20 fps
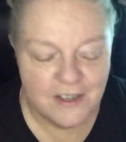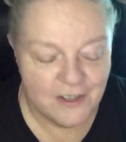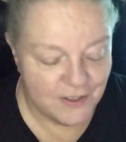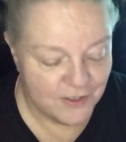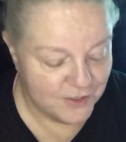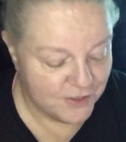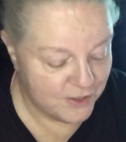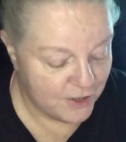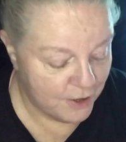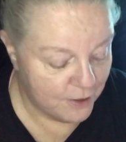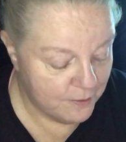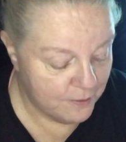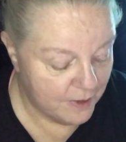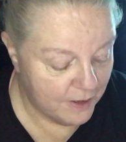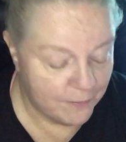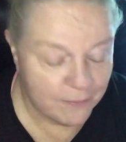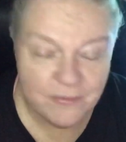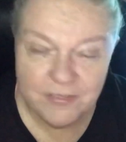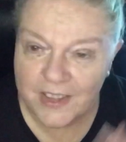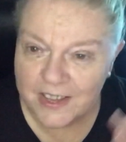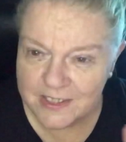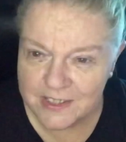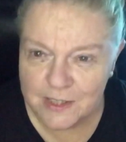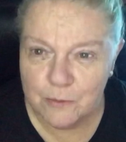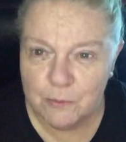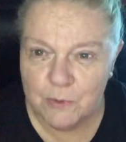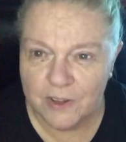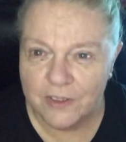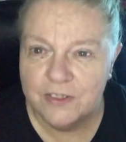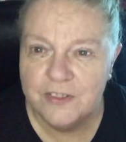So that's the
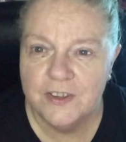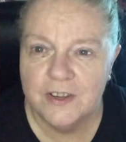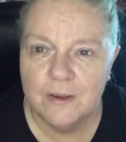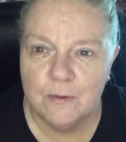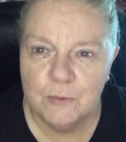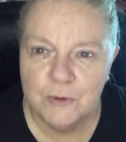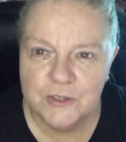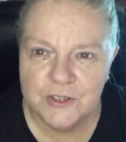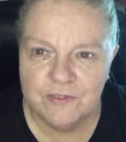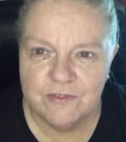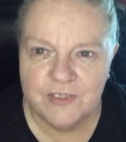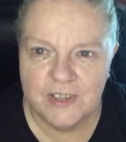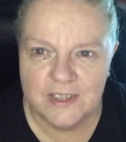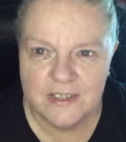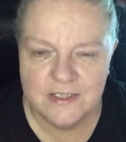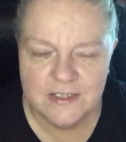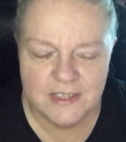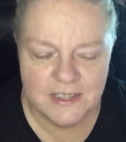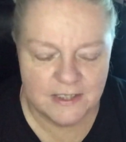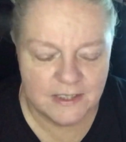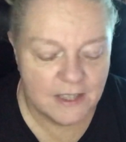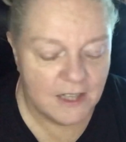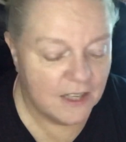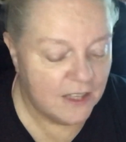one thing I would invest in.